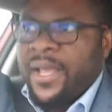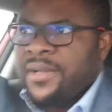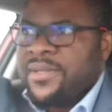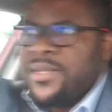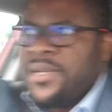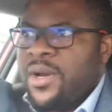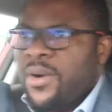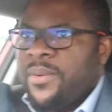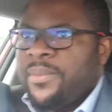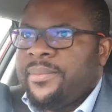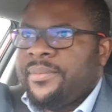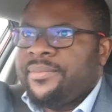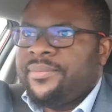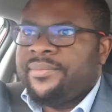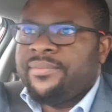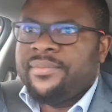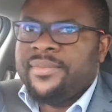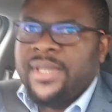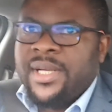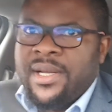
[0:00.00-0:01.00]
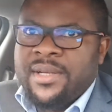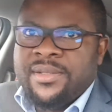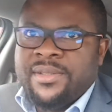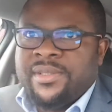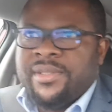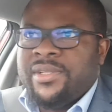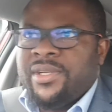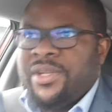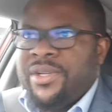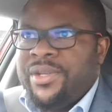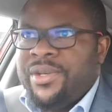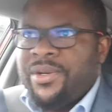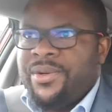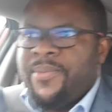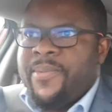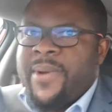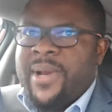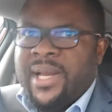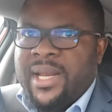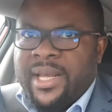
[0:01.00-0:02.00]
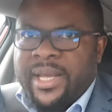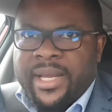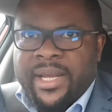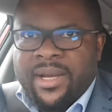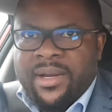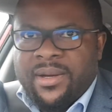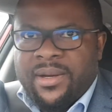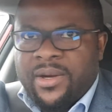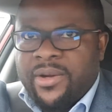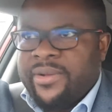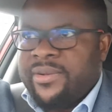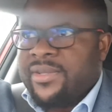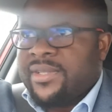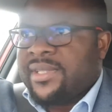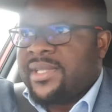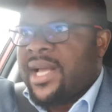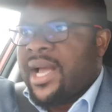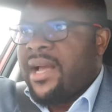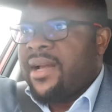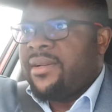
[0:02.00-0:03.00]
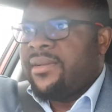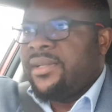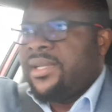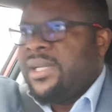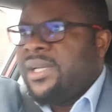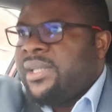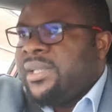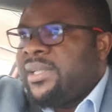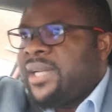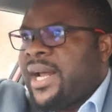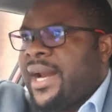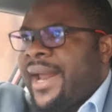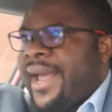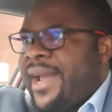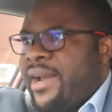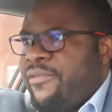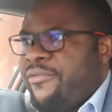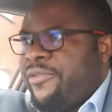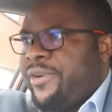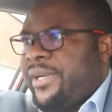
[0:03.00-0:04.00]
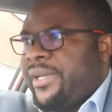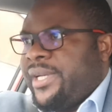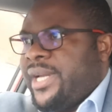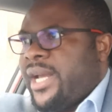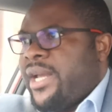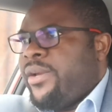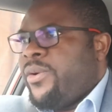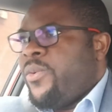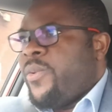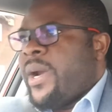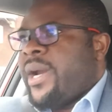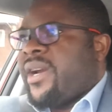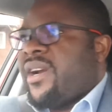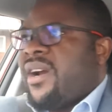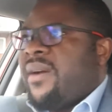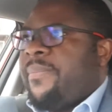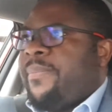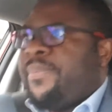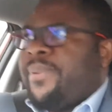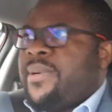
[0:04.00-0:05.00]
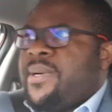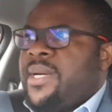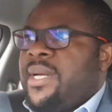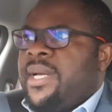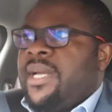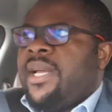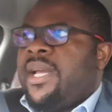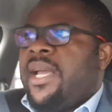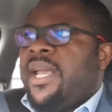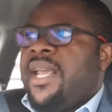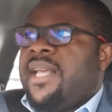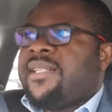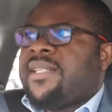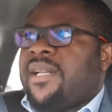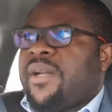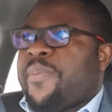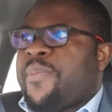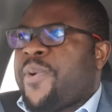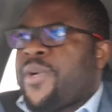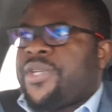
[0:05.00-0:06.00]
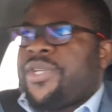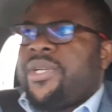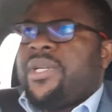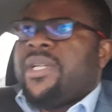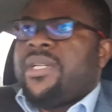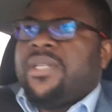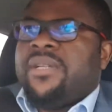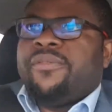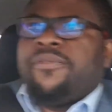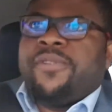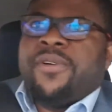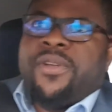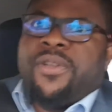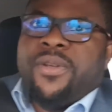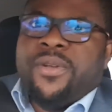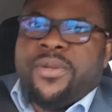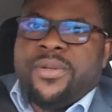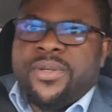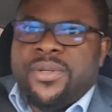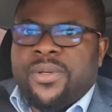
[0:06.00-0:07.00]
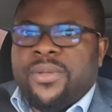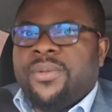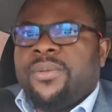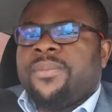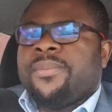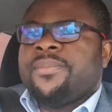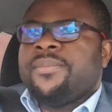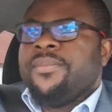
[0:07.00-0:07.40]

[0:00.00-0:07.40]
So, do you really understand that every day you wake up is an opportunity for you to